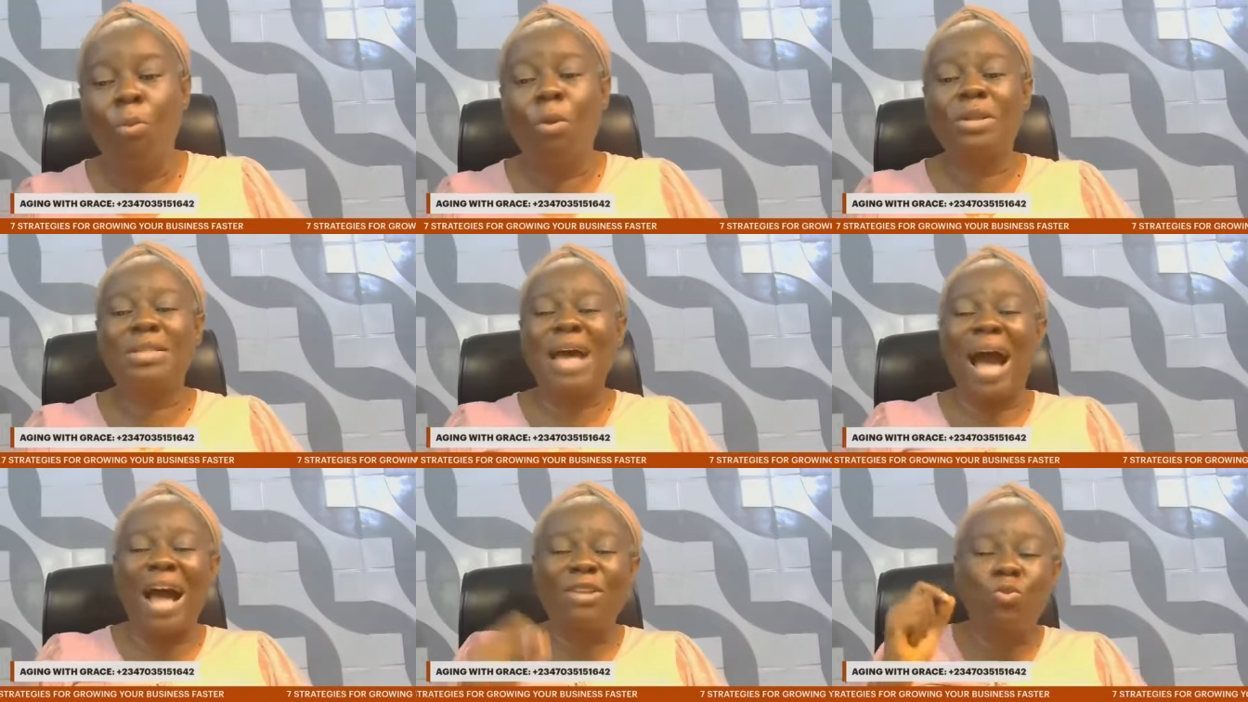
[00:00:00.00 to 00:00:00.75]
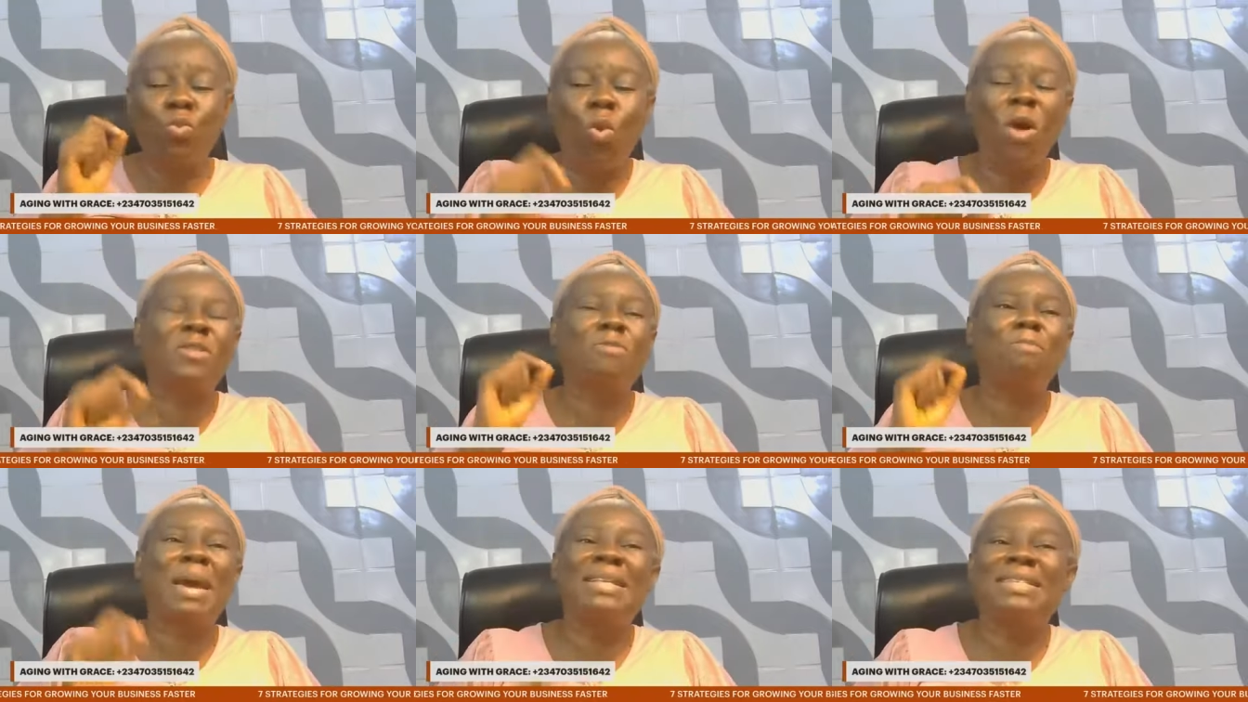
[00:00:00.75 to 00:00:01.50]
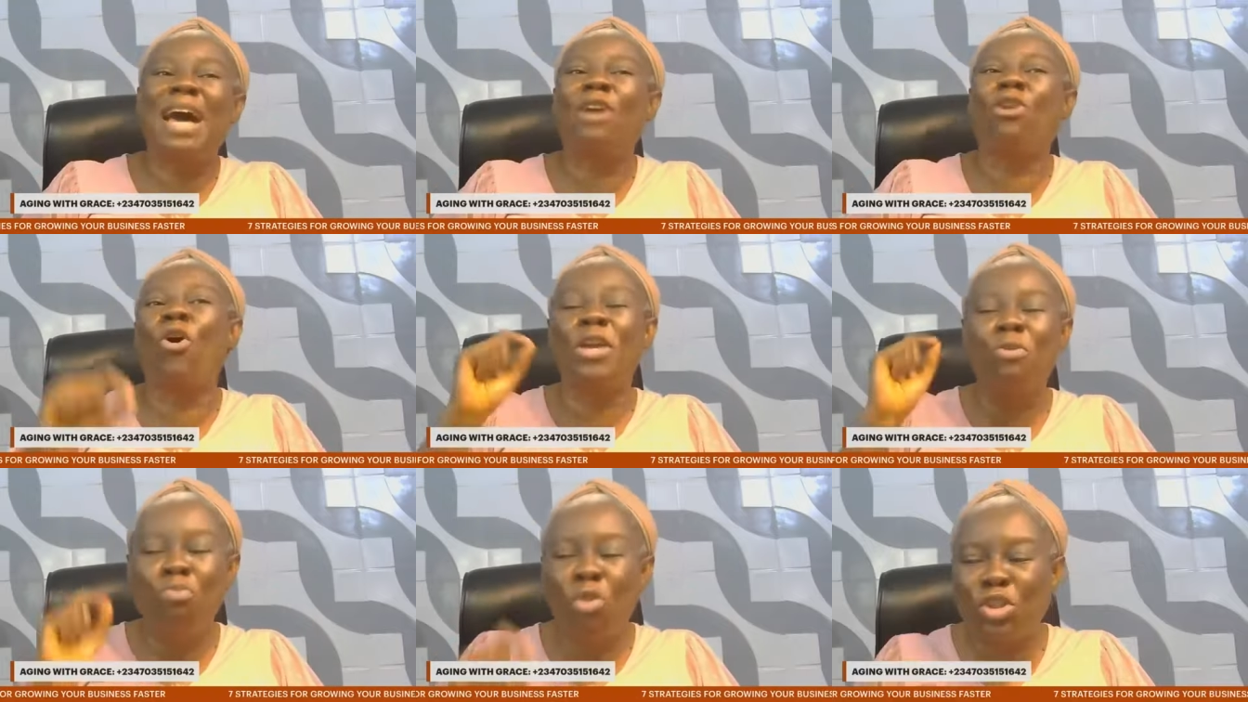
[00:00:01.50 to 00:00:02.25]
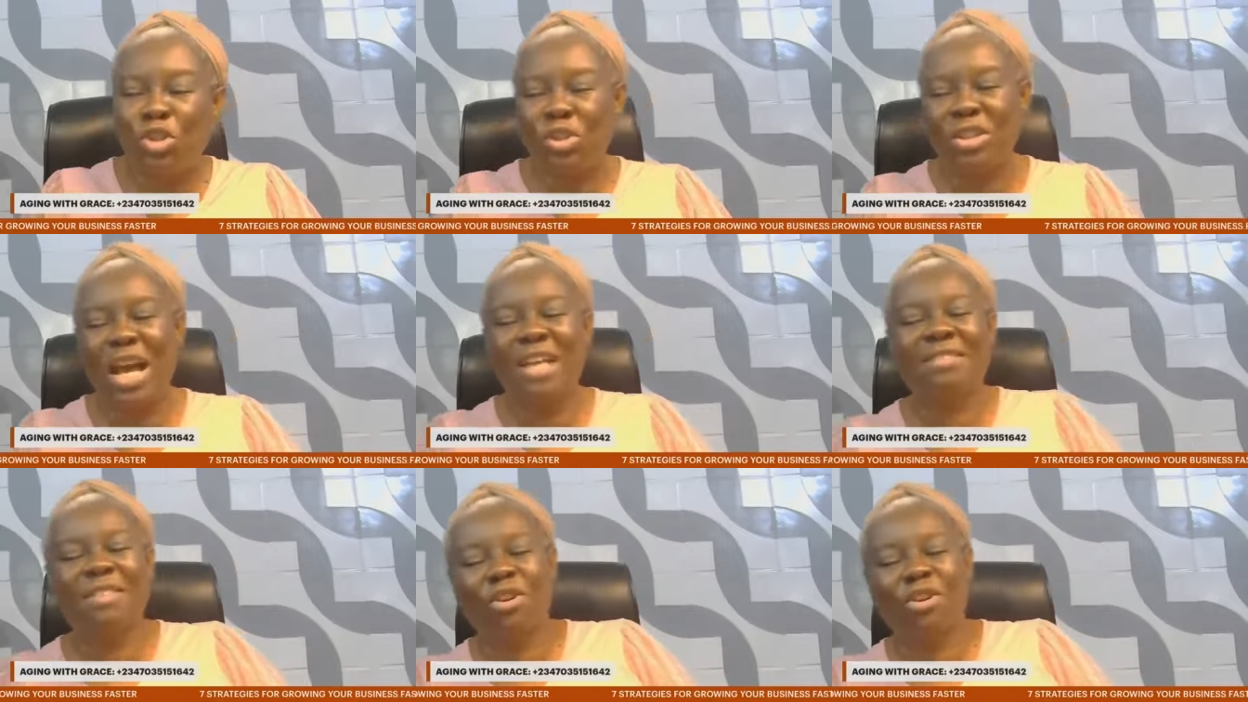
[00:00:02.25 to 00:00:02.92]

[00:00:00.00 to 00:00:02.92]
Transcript: but at what mental or emotional